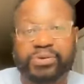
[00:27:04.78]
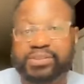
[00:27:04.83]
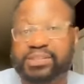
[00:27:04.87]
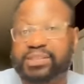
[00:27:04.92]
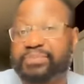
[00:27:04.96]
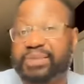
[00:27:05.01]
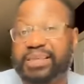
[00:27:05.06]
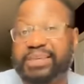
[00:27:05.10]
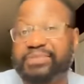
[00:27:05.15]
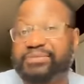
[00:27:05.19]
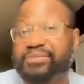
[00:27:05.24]
with
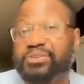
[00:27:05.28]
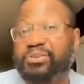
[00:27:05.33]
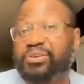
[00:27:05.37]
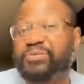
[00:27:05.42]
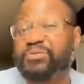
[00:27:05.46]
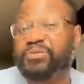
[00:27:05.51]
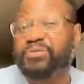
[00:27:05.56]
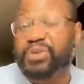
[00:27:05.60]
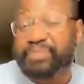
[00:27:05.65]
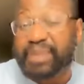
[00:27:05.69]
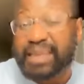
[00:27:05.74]
them, even though
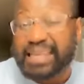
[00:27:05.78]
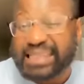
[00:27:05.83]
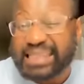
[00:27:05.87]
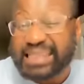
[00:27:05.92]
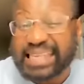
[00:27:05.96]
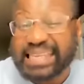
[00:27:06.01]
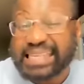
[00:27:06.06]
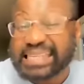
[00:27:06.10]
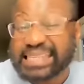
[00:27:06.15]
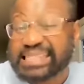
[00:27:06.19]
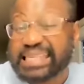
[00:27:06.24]
if we may
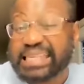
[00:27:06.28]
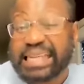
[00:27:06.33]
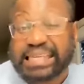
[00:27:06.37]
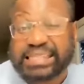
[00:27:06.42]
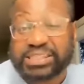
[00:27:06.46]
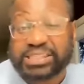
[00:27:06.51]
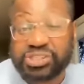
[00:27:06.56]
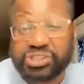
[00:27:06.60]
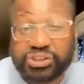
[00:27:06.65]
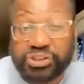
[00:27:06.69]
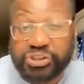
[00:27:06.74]
think it's an
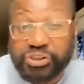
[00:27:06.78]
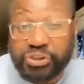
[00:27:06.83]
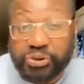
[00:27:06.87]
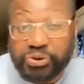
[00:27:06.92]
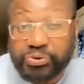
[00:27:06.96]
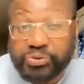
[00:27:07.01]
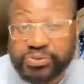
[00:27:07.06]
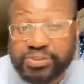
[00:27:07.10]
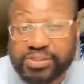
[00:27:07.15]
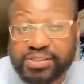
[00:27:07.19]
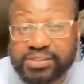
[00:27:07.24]

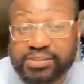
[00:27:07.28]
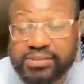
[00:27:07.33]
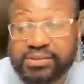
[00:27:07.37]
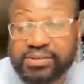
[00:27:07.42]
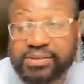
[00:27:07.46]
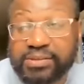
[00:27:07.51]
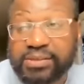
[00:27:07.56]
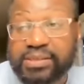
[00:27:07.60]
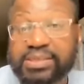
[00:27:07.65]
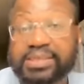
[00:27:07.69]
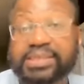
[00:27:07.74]
excuse,
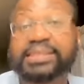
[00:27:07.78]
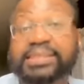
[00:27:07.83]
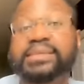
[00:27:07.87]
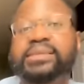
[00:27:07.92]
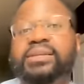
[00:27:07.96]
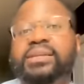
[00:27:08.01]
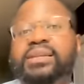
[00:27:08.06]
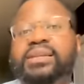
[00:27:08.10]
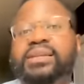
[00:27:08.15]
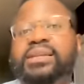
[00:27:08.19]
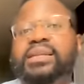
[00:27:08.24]

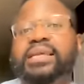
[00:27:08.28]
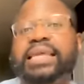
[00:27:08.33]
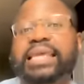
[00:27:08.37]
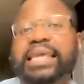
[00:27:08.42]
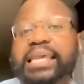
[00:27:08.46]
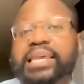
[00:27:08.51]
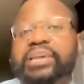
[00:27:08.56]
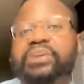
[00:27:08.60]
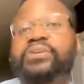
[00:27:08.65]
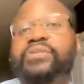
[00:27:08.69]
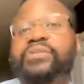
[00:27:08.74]

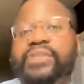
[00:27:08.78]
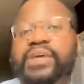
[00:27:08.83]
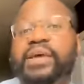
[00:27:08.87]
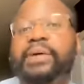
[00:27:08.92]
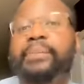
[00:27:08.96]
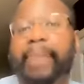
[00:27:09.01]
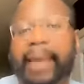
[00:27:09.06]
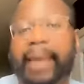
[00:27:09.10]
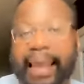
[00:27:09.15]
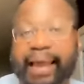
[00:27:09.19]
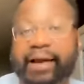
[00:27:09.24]
hear
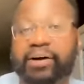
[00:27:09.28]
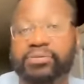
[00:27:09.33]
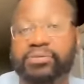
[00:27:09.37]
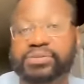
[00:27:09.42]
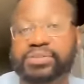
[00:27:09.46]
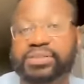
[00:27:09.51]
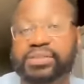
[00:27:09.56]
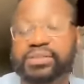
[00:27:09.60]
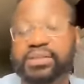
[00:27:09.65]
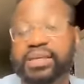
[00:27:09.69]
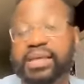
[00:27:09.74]
them
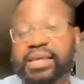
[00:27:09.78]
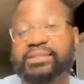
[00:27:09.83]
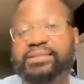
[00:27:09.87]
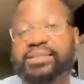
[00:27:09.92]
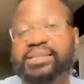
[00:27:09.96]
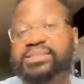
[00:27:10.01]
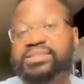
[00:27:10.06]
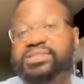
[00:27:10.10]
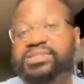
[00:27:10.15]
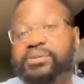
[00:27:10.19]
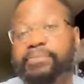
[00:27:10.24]
out and
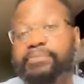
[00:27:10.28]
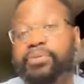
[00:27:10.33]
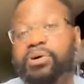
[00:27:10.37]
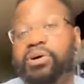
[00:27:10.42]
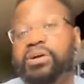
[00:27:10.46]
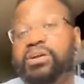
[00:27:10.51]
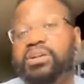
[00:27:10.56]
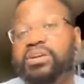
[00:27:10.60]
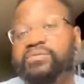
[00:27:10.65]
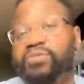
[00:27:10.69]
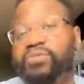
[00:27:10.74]
this is a
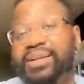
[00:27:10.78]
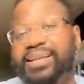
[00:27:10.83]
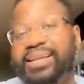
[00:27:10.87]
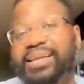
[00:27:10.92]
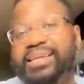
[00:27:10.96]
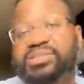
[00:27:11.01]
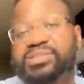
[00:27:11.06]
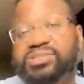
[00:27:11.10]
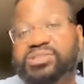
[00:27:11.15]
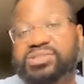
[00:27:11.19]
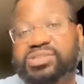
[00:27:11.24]
part of
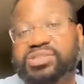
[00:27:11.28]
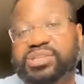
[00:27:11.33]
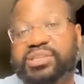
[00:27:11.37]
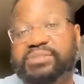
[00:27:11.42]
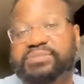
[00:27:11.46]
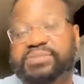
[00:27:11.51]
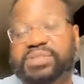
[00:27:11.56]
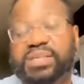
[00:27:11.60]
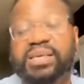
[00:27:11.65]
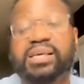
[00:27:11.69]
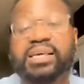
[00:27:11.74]

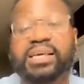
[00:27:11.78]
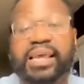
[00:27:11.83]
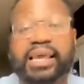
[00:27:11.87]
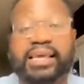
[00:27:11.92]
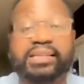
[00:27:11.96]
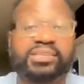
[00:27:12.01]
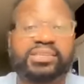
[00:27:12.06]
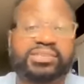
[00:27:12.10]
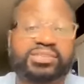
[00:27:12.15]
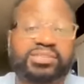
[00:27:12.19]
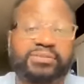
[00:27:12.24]
relationships
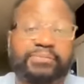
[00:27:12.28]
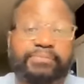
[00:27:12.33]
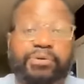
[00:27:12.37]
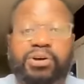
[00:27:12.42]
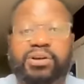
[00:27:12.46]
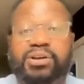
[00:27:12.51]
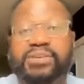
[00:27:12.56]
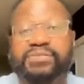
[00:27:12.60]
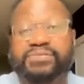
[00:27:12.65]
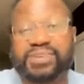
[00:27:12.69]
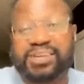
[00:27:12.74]
and this is a
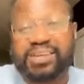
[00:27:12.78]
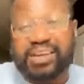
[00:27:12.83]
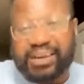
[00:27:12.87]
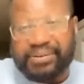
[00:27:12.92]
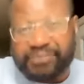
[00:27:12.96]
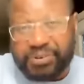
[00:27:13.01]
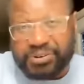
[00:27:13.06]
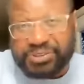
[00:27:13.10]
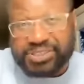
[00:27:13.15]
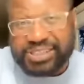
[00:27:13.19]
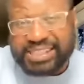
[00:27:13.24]
part of
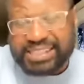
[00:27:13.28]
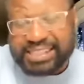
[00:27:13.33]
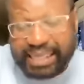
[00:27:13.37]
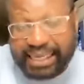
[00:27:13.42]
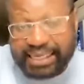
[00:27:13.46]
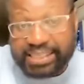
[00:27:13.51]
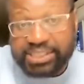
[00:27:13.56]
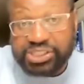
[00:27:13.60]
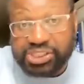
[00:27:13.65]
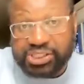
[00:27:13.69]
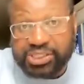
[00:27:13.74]

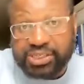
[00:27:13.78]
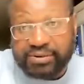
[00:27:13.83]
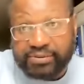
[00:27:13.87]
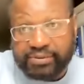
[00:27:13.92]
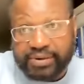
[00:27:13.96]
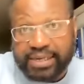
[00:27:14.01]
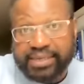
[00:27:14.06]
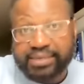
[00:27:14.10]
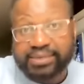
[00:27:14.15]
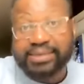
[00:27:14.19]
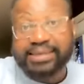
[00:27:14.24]
conversation,
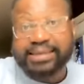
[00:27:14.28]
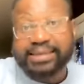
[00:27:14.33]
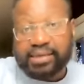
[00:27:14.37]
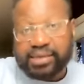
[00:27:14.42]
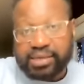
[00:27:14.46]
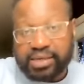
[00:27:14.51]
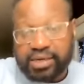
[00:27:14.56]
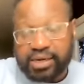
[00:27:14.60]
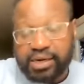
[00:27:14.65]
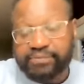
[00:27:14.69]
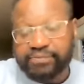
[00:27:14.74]
right?
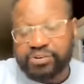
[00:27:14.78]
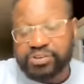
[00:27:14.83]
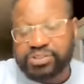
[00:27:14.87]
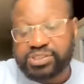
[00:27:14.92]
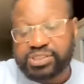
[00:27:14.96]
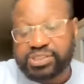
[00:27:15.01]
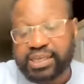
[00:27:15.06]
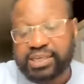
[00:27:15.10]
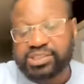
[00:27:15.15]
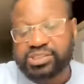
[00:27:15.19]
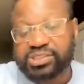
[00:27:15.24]

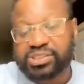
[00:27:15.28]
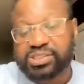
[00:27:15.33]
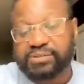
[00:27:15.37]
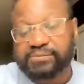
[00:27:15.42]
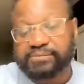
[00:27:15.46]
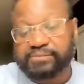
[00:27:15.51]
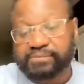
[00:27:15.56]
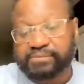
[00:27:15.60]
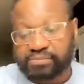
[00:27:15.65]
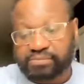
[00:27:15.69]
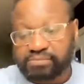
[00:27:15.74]

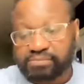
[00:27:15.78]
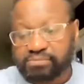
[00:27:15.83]
Conversation,